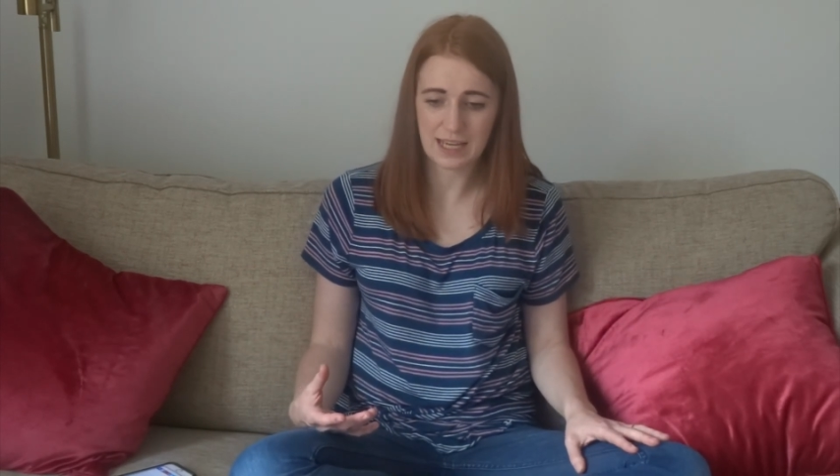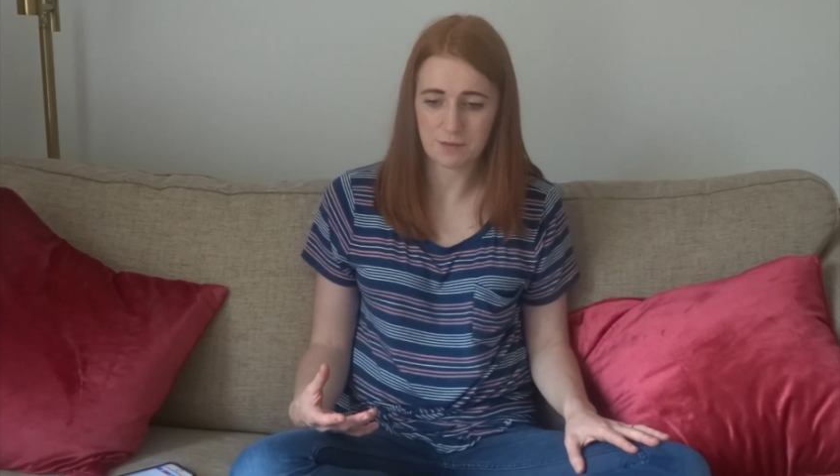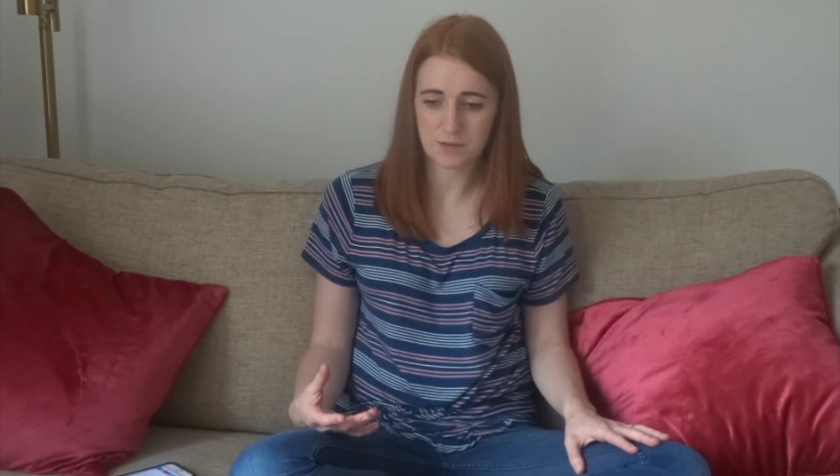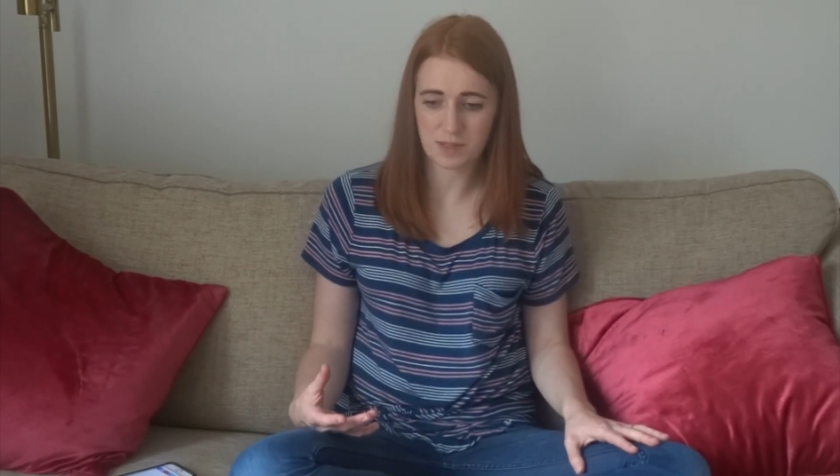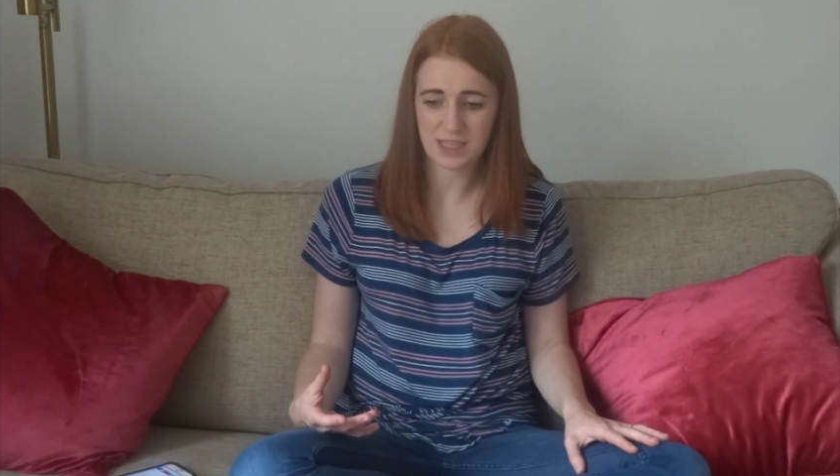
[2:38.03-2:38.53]

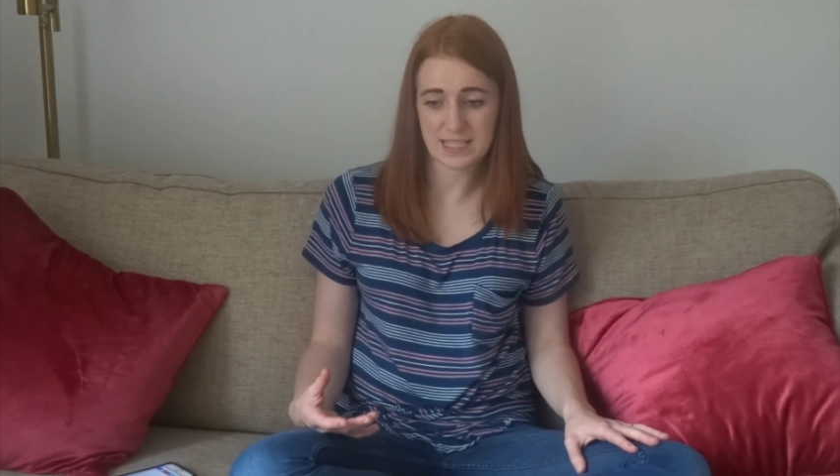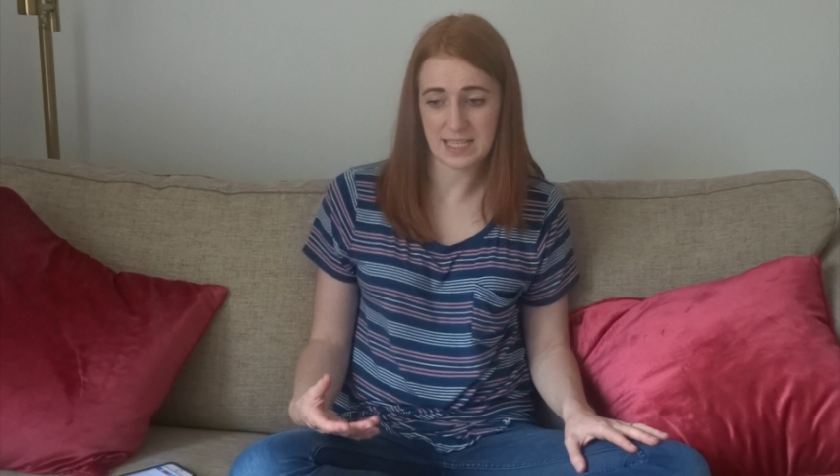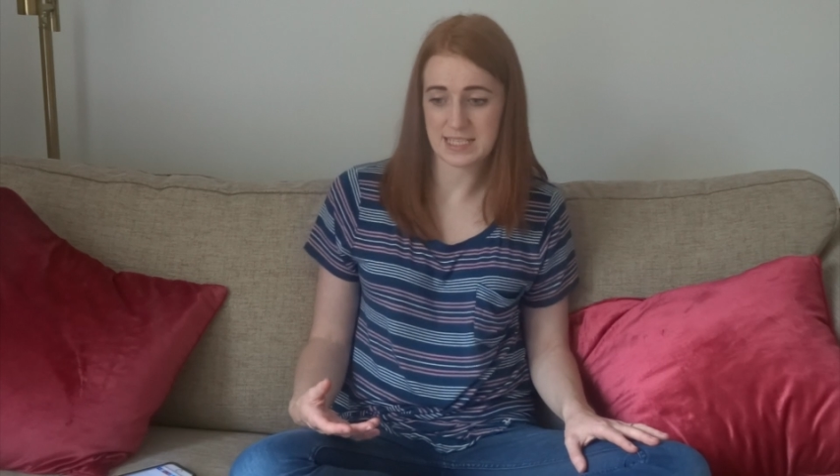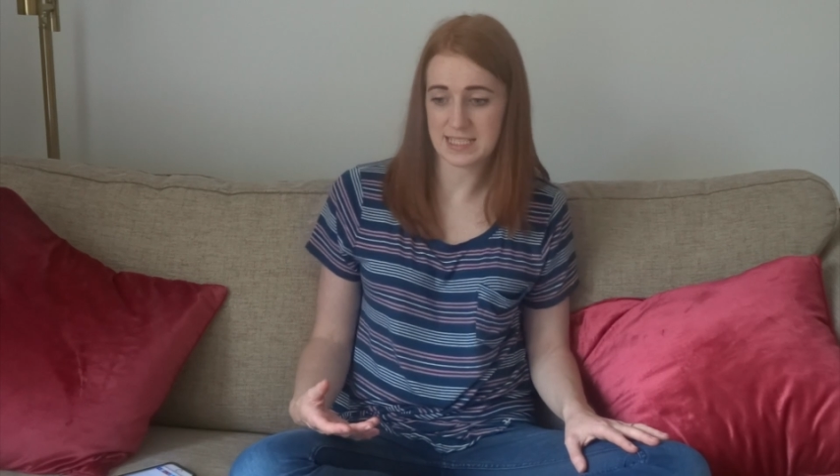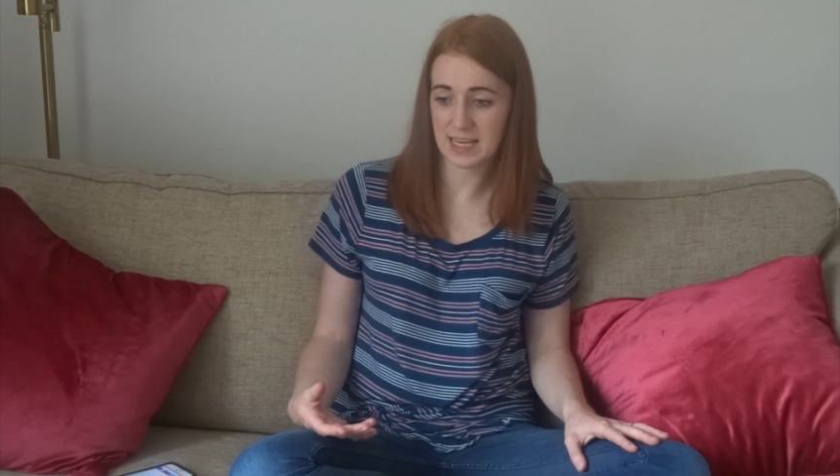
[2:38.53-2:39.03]
helped with his
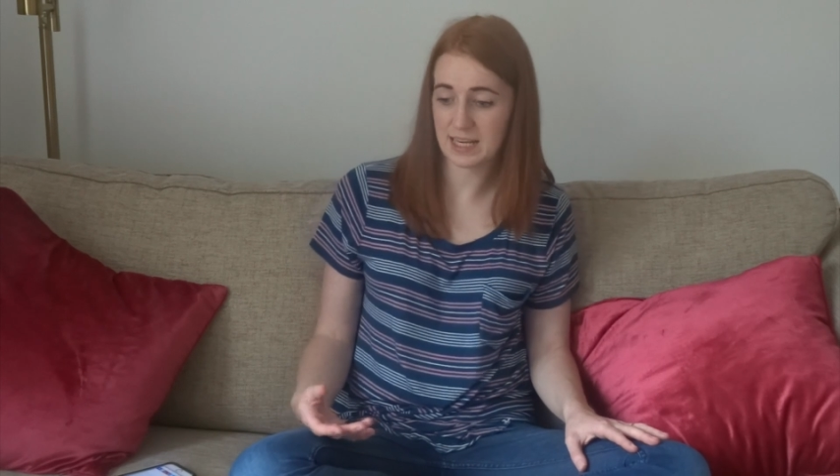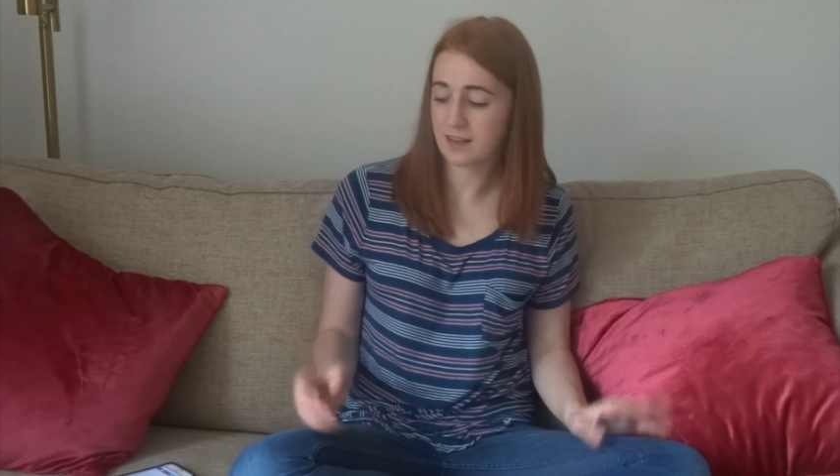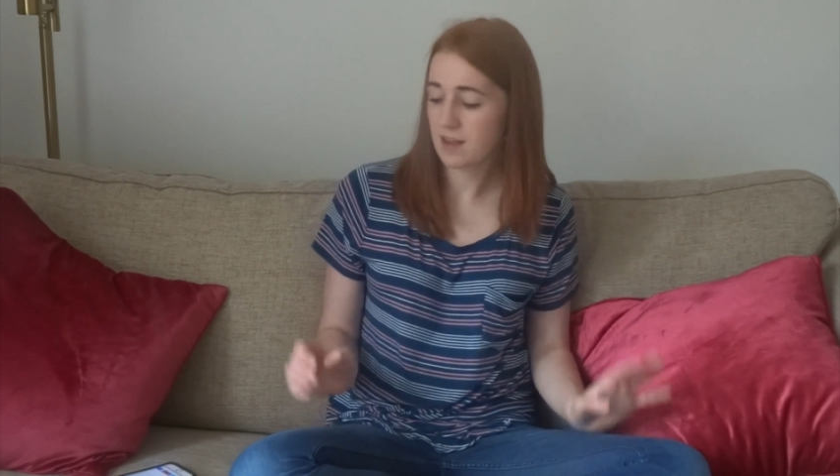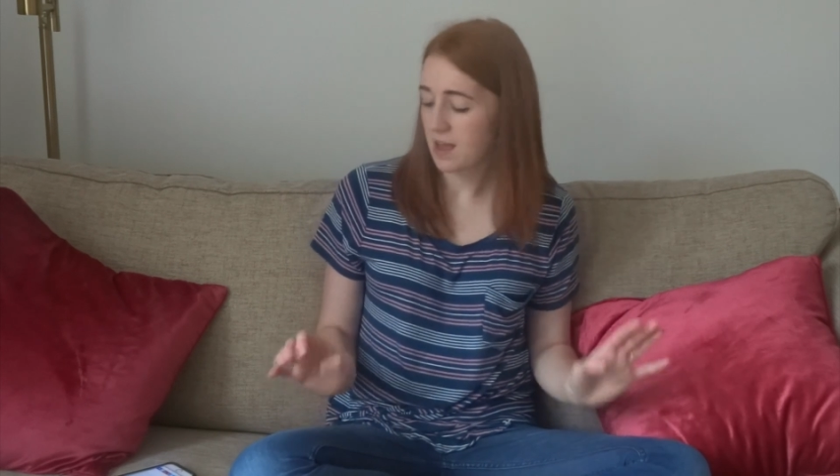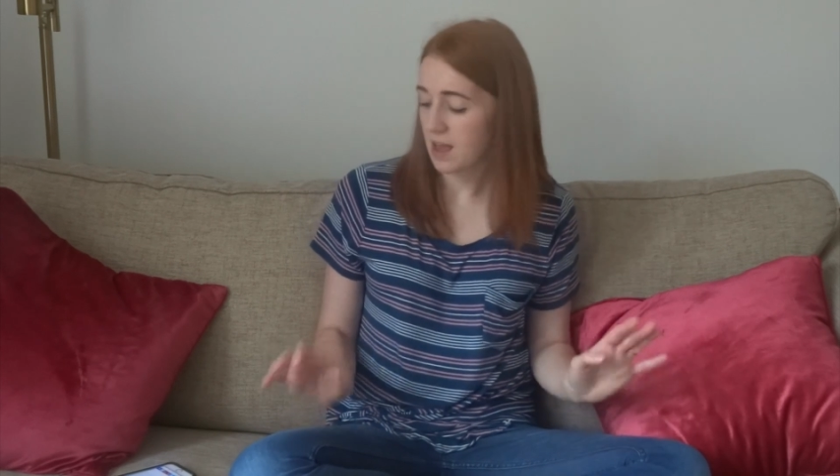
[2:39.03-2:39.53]
eating.